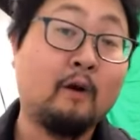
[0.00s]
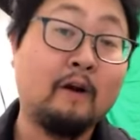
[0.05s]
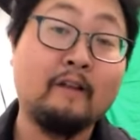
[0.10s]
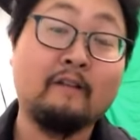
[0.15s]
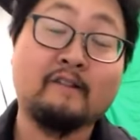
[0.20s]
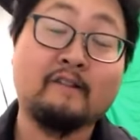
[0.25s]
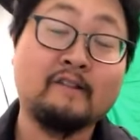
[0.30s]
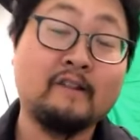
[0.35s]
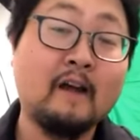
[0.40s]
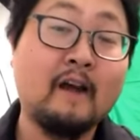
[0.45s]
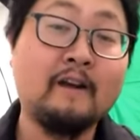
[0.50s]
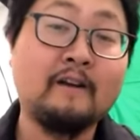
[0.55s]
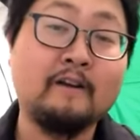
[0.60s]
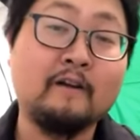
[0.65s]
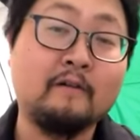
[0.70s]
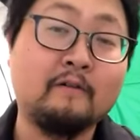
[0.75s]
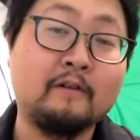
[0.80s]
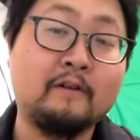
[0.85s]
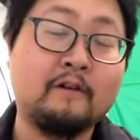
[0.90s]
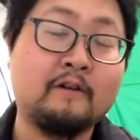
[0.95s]
One other
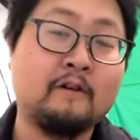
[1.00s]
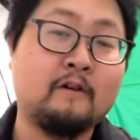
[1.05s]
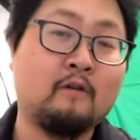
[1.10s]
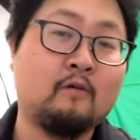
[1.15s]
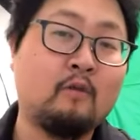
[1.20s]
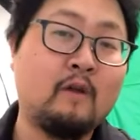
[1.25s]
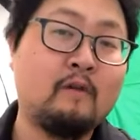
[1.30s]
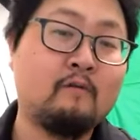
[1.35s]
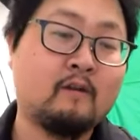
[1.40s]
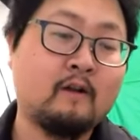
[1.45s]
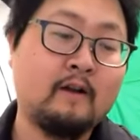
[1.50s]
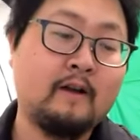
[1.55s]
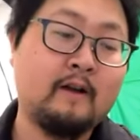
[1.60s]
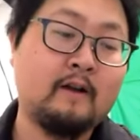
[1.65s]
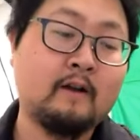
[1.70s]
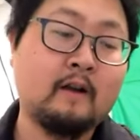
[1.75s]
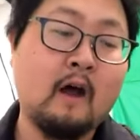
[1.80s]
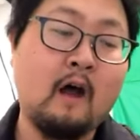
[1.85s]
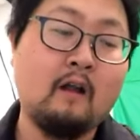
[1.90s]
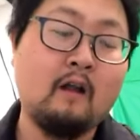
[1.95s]
side note, we were
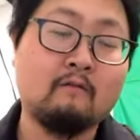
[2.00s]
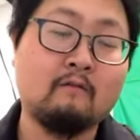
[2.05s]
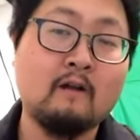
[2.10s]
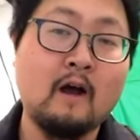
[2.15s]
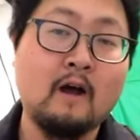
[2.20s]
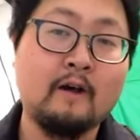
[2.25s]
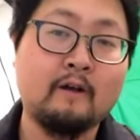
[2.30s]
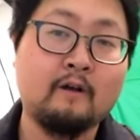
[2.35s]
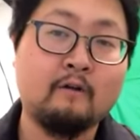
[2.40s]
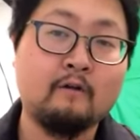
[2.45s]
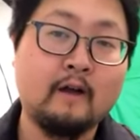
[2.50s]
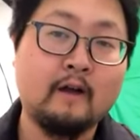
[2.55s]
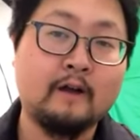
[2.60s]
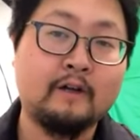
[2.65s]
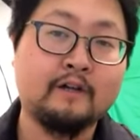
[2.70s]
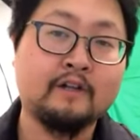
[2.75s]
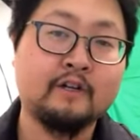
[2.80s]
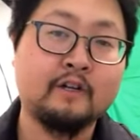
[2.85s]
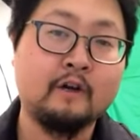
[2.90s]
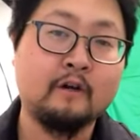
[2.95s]
in Colorado at a
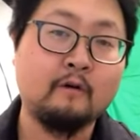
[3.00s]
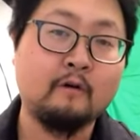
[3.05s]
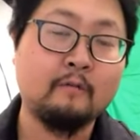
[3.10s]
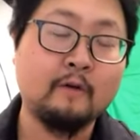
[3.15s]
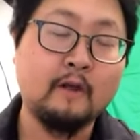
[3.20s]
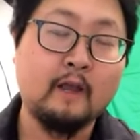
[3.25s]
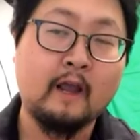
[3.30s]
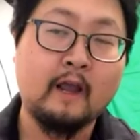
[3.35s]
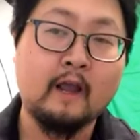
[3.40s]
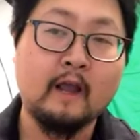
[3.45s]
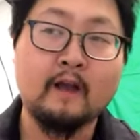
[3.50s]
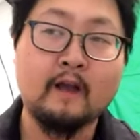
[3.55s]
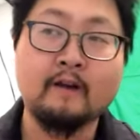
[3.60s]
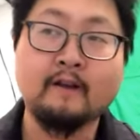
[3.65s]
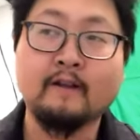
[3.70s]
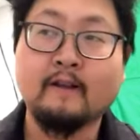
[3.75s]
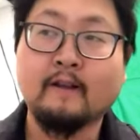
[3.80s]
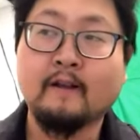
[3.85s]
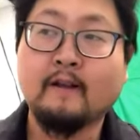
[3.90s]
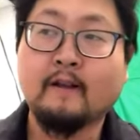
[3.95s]
show, and
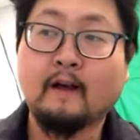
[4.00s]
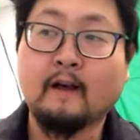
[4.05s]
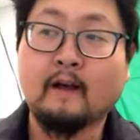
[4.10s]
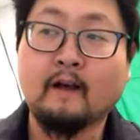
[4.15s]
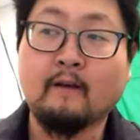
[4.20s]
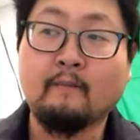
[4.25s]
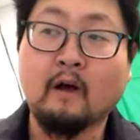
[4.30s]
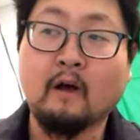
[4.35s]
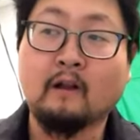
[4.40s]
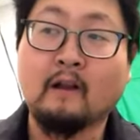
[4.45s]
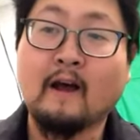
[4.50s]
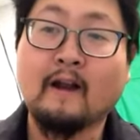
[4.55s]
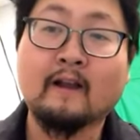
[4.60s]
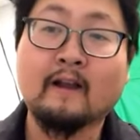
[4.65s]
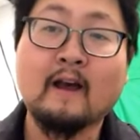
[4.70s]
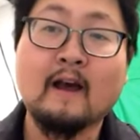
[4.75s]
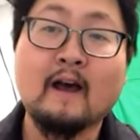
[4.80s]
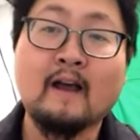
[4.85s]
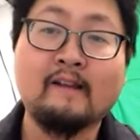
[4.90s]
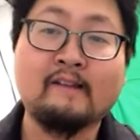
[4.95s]
a lot of
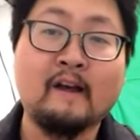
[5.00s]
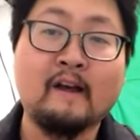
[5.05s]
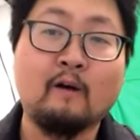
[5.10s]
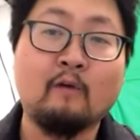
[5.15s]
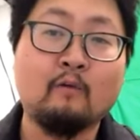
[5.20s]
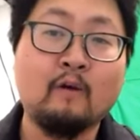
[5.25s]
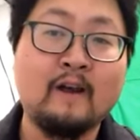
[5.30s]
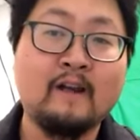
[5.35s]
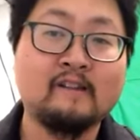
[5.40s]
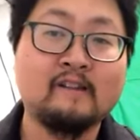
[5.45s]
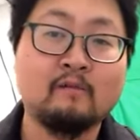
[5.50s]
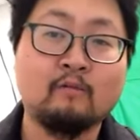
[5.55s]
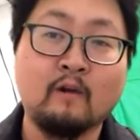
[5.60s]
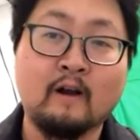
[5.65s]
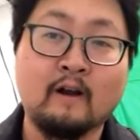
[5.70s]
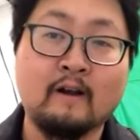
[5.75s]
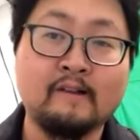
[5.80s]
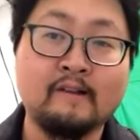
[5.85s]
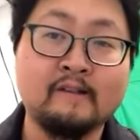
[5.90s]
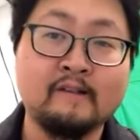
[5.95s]
guys out west
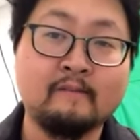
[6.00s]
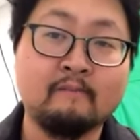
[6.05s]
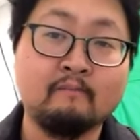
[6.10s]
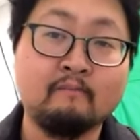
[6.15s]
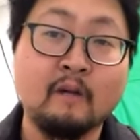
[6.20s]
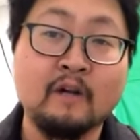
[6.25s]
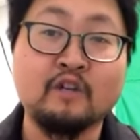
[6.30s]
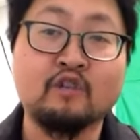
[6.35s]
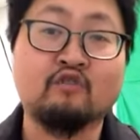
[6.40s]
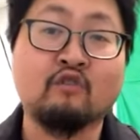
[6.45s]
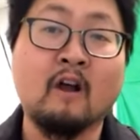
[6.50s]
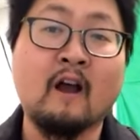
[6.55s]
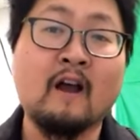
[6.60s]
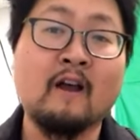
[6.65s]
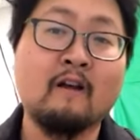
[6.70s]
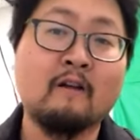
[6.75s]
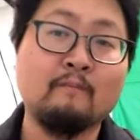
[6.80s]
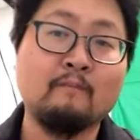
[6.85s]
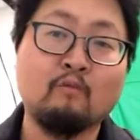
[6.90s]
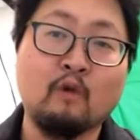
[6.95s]
where it's much
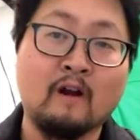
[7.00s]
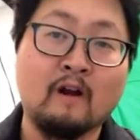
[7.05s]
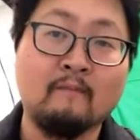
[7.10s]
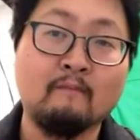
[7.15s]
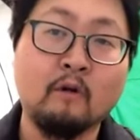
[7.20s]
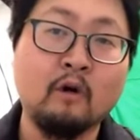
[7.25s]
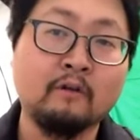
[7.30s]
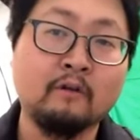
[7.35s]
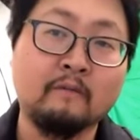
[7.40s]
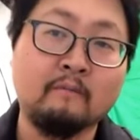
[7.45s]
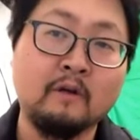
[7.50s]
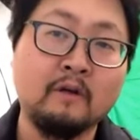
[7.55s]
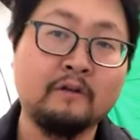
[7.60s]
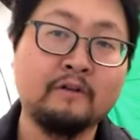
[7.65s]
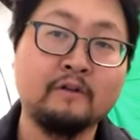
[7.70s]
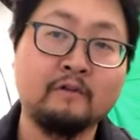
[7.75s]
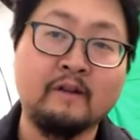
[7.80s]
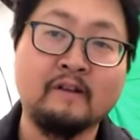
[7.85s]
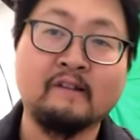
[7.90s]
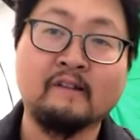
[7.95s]
drier, where mold and
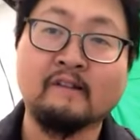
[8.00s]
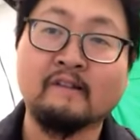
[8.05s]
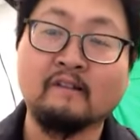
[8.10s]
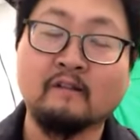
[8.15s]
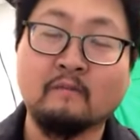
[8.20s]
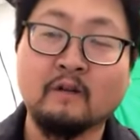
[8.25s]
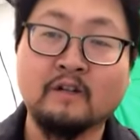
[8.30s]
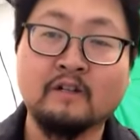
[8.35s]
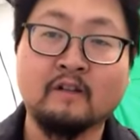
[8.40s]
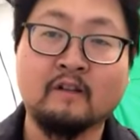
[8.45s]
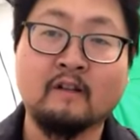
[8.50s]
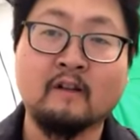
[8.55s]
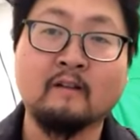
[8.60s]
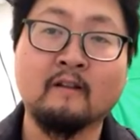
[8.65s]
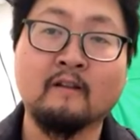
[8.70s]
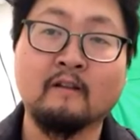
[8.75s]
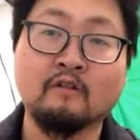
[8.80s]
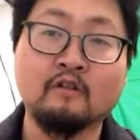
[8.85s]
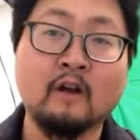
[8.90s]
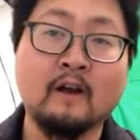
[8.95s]
mildew isn't so much the thing that
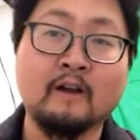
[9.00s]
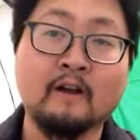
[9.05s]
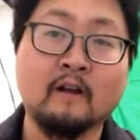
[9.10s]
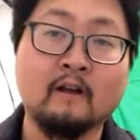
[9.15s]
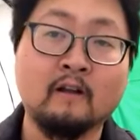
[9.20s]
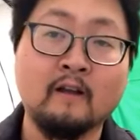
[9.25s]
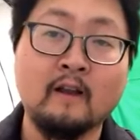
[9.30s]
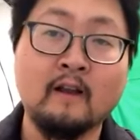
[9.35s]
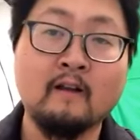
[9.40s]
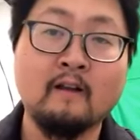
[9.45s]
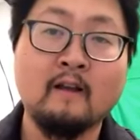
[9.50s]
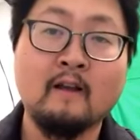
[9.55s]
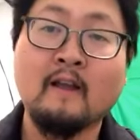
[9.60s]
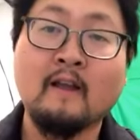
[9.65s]
they're trying to clean.